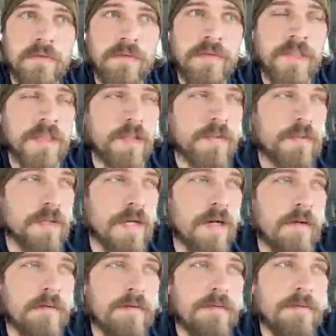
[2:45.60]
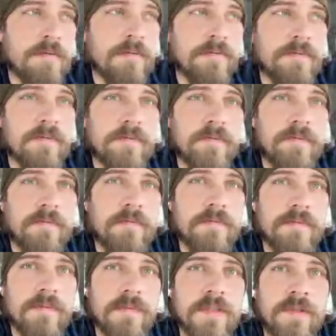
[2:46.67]
figure out,
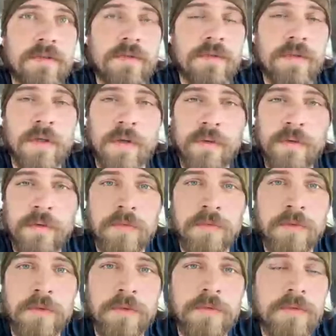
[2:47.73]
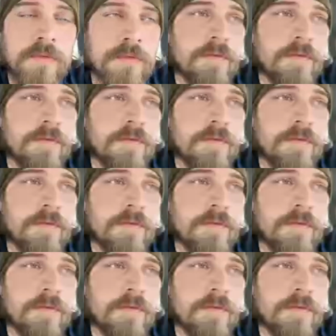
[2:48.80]
to go through.